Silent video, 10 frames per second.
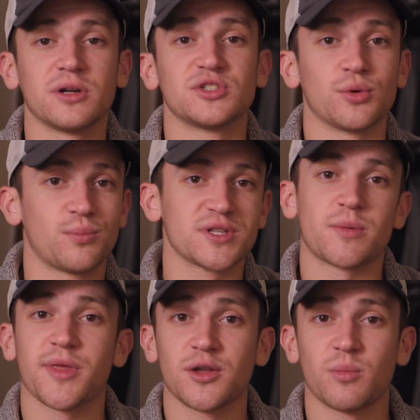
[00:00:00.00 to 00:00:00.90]
So put
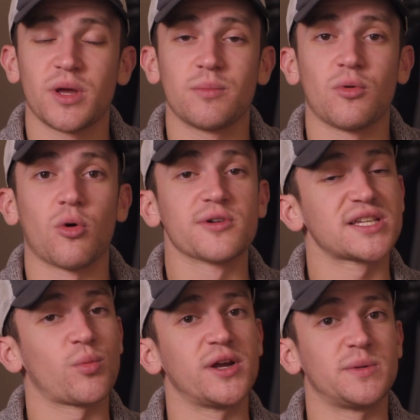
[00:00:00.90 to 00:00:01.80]
something on your bib or
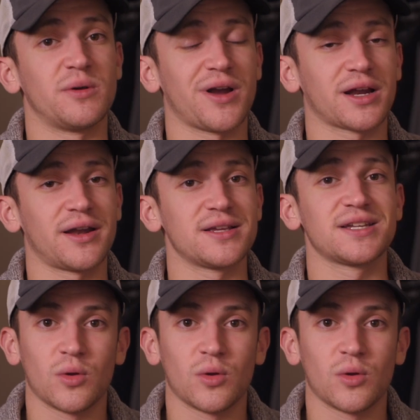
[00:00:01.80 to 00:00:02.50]
some way to be recognized.